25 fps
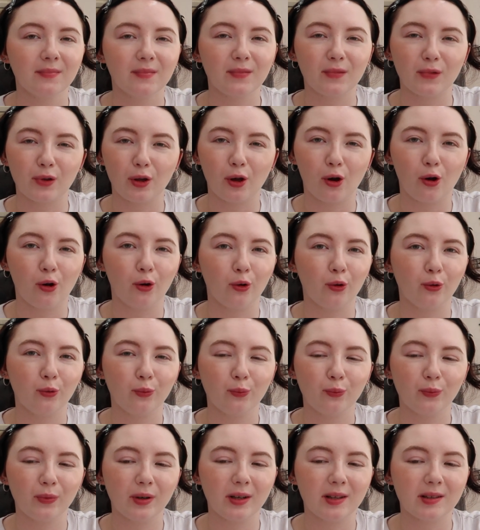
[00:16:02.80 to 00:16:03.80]

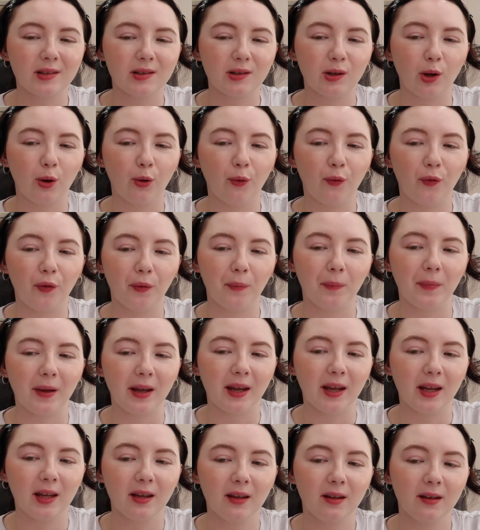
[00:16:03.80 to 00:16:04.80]
no, it's not for
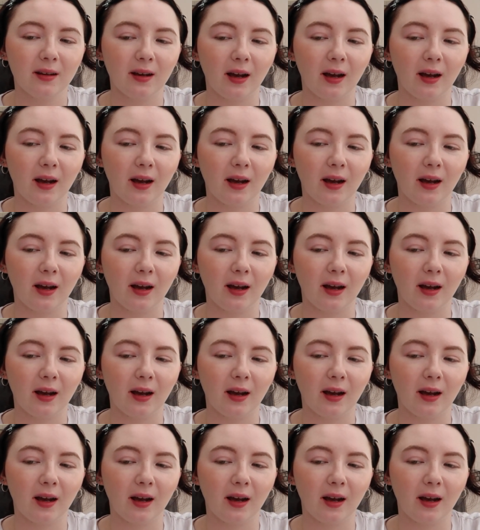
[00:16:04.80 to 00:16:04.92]
me.